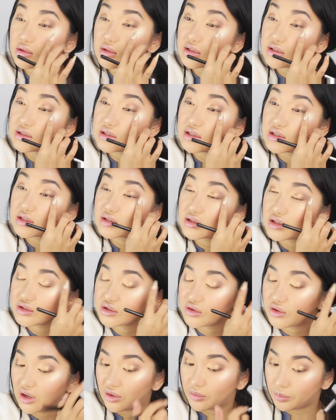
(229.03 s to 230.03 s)
You see it starts
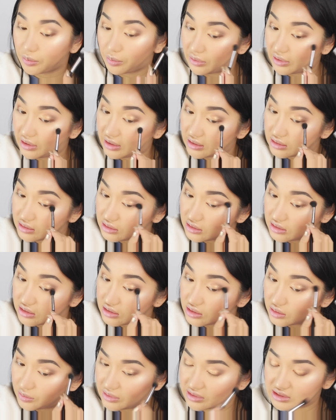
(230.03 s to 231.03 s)
to like blend
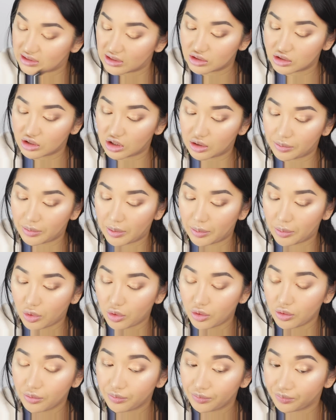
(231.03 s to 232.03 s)
into my skin tone a bit
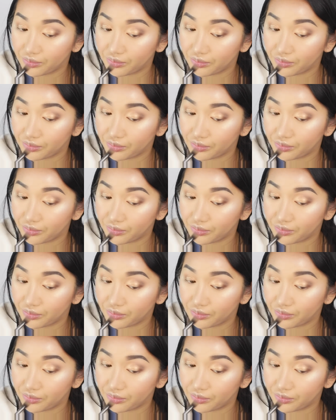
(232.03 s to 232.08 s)
more.